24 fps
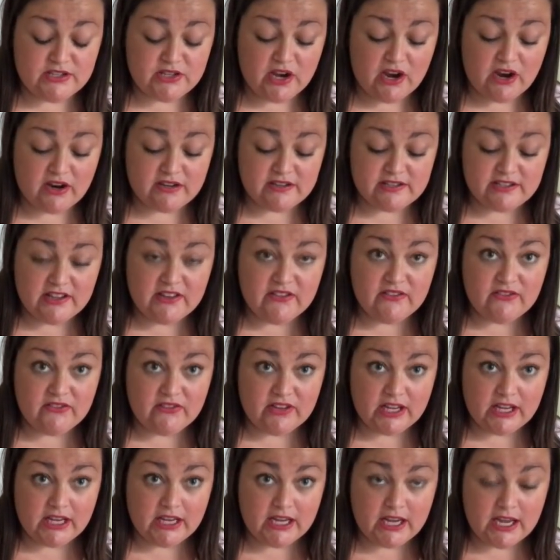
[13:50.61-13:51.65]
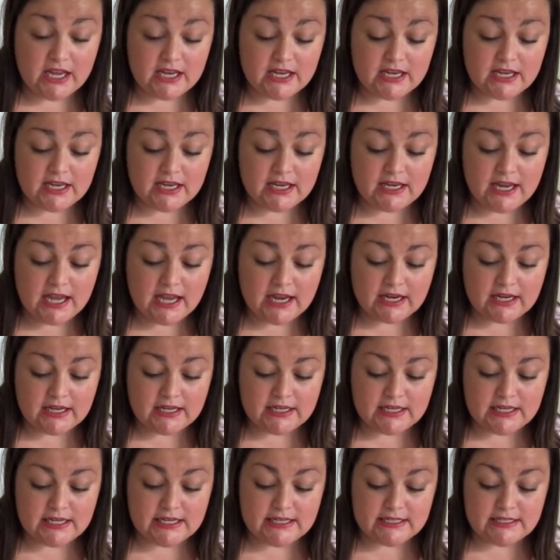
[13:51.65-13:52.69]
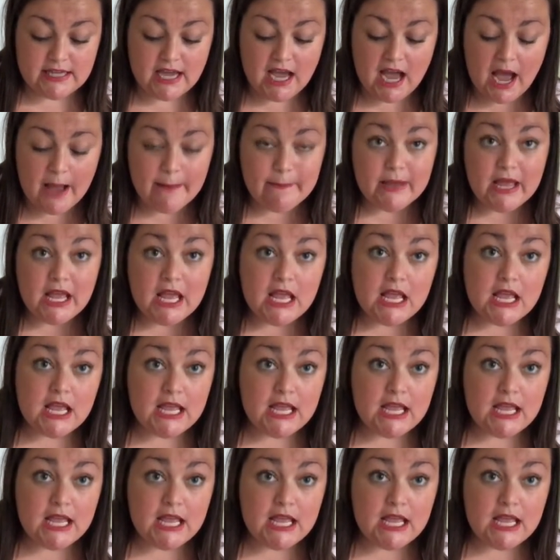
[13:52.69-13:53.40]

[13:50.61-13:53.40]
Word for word: Tarza V neck knit top